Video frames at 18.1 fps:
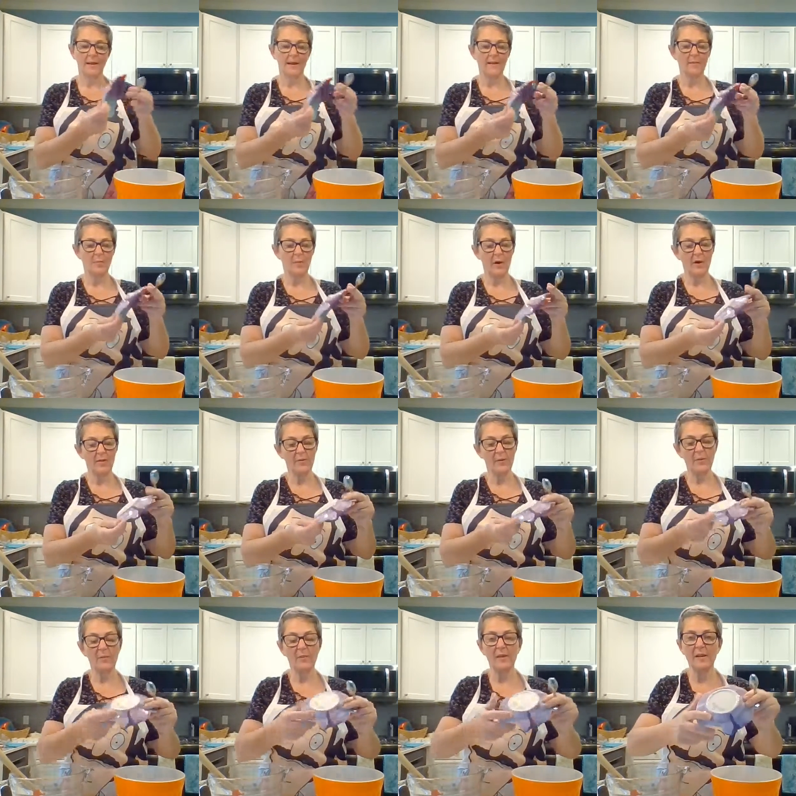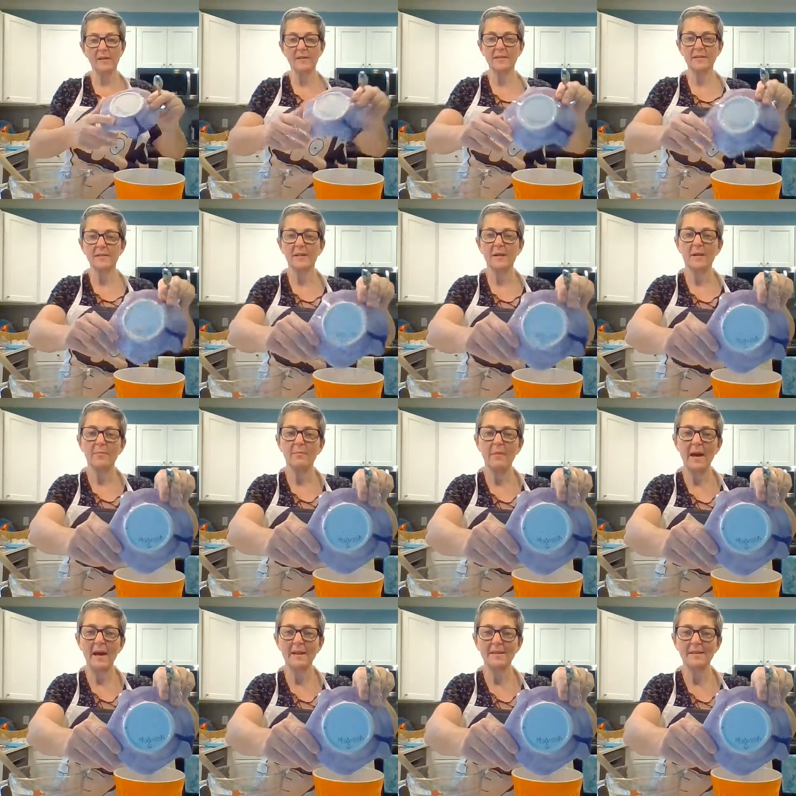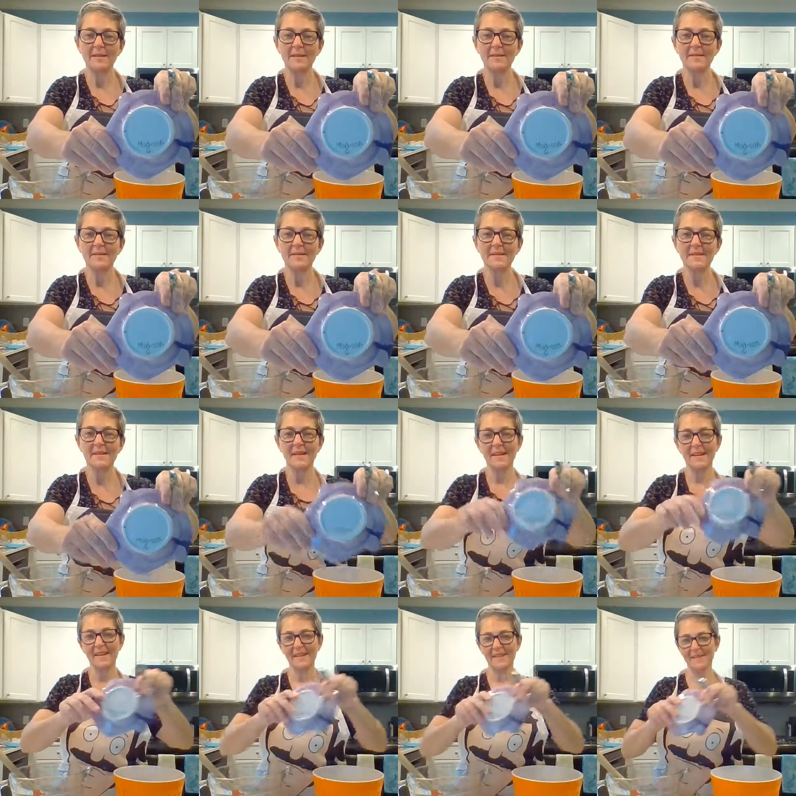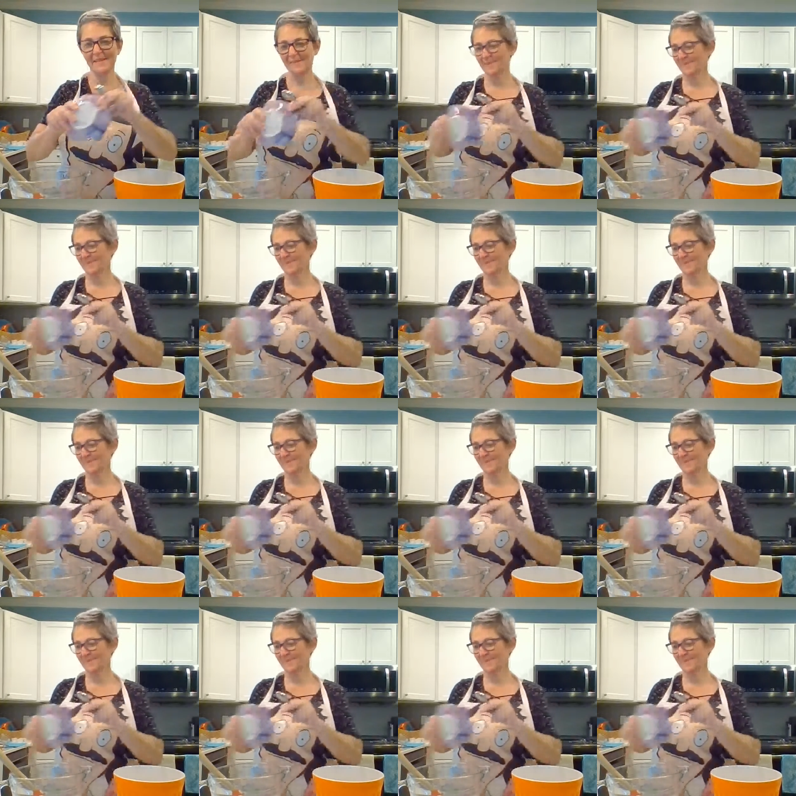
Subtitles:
at the Pottery Place, Madison C.